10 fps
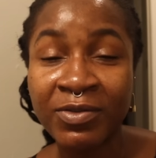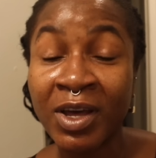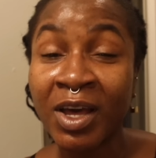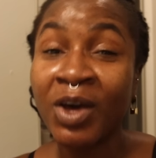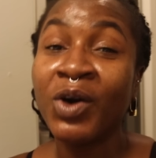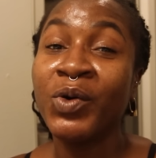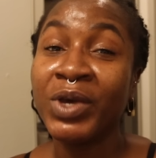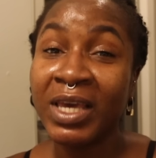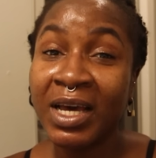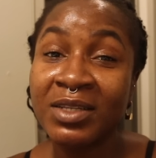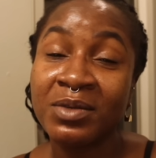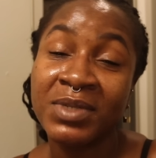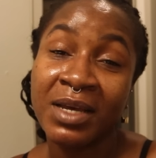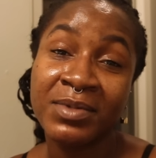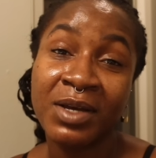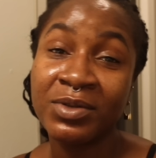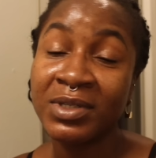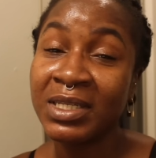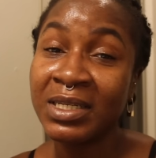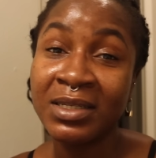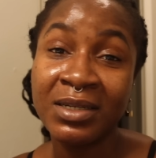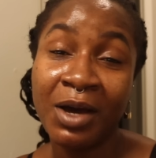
oh yeah, sometimes I'll need